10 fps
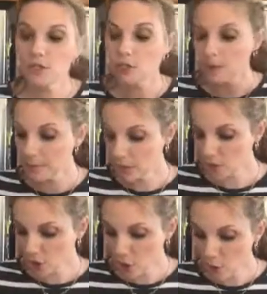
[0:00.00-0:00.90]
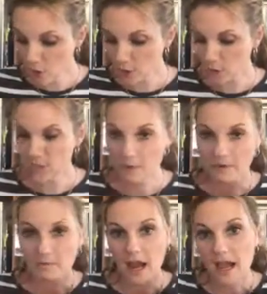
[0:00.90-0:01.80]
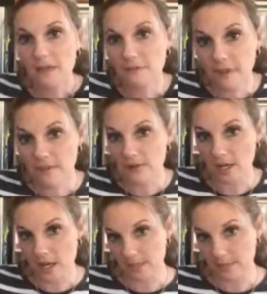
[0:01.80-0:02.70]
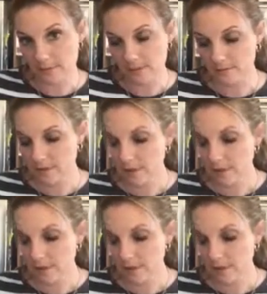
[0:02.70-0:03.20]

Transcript: So I'm gonna show you some of my favorite items.